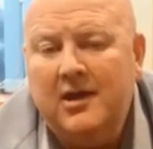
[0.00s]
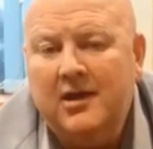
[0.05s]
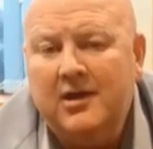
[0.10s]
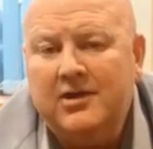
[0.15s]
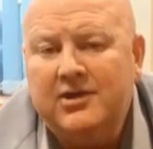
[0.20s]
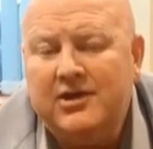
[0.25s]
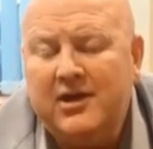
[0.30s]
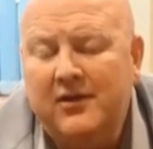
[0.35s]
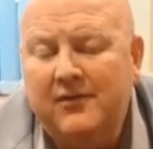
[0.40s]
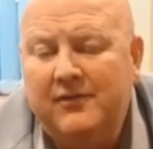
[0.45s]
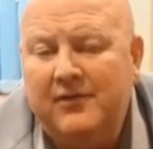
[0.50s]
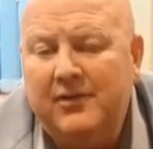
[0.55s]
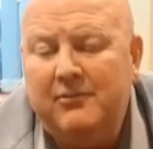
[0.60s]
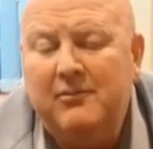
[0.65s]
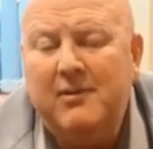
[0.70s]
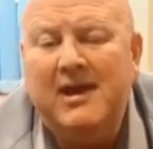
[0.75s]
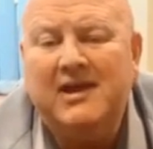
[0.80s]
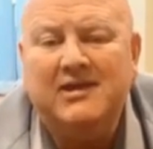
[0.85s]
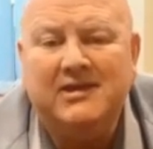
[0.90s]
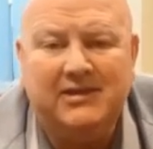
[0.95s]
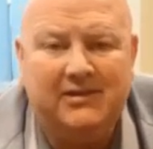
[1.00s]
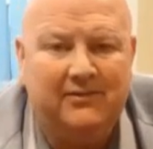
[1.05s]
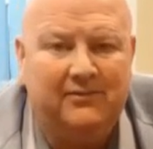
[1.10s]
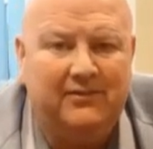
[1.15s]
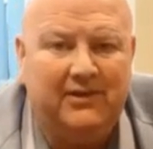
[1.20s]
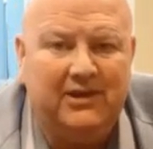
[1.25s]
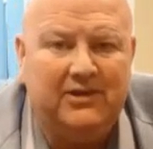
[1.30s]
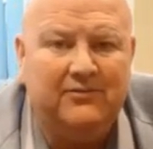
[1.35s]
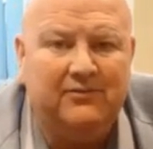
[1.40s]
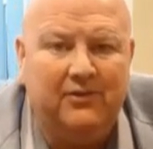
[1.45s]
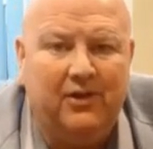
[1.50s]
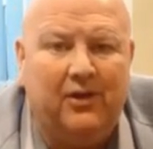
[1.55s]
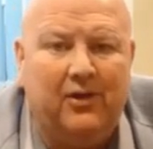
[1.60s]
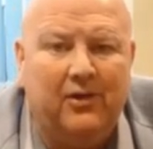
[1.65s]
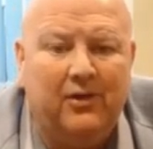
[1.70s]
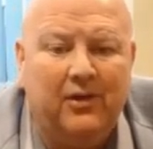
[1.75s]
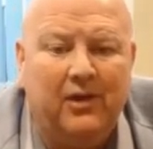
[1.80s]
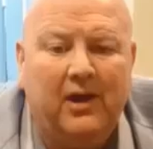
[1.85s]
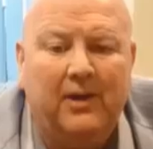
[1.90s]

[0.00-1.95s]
So for the rest of this vlog,